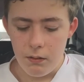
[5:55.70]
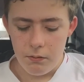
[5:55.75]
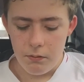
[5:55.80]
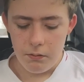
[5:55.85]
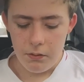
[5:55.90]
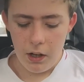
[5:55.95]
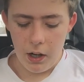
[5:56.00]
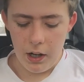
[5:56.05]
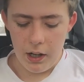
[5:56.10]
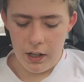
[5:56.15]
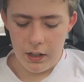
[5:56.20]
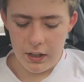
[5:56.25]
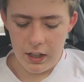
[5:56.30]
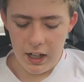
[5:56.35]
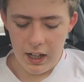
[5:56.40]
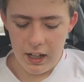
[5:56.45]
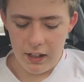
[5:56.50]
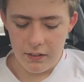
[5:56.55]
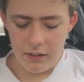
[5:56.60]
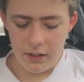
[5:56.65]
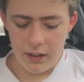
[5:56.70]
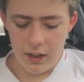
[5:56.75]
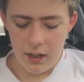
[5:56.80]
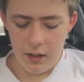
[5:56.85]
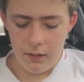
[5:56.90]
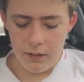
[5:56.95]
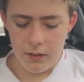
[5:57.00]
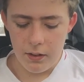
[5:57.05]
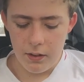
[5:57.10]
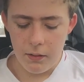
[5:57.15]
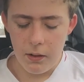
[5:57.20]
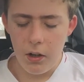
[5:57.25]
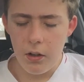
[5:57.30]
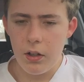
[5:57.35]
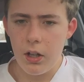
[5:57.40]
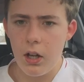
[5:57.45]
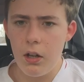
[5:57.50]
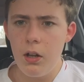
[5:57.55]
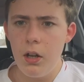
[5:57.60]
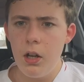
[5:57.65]
Right, so I'll
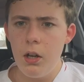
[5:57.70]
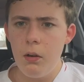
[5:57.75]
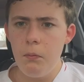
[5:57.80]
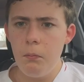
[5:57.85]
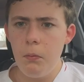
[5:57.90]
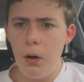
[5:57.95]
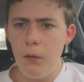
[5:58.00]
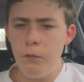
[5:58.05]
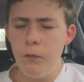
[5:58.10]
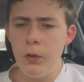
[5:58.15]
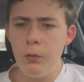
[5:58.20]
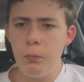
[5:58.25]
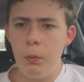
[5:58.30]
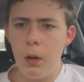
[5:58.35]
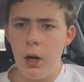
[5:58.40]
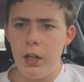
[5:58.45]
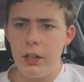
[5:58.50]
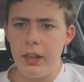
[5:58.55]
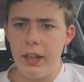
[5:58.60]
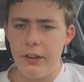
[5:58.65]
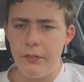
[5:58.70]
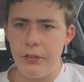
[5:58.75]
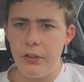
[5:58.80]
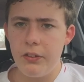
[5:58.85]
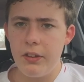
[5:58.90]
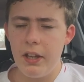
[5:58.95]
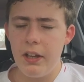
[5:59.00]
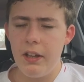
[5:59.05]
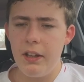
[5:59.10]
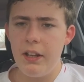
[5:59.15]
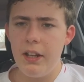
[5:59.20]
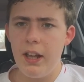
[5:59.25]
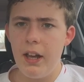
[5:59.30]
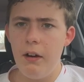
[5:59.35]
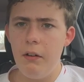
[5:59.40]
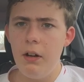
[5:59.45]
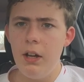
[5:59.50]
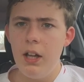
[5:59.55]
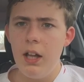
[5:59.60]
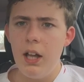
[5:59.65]
go Watford 1, Leicester City
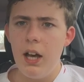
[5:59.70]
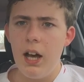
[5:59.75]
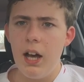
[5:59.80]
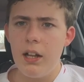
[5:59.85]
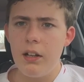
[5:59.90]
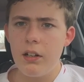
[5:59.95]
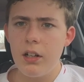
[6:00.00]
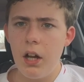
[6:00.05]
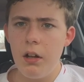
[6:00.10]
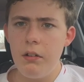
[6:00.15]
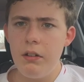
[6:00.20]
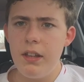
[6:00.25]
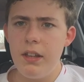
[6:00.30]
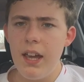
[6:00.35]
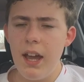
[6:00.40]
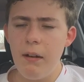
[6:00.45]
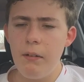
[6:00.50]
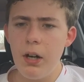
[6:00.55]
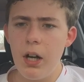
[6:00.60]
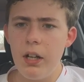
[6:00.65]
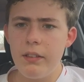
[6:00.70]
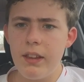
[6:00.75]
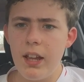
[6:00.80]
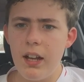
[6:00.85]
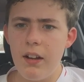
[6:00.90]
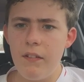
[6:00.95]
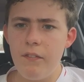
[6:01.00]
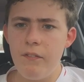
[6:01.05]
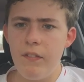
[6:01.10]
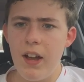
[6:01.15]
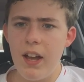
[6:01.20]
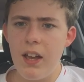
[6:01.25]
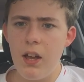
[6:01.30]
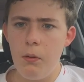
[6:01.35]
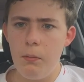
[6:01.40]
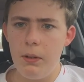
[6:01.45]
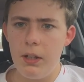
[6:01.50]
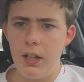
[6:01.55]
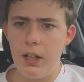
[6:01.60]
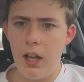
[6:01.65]
0, and I'll go Gerard
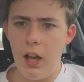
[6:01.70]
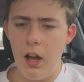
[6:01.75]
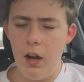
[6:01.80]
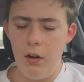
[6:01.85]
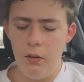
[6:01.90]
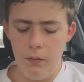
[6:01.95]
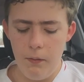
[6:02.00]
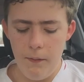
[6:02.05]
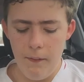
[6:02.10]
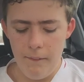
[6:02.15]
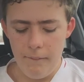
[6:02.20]
Delafeu with the goal.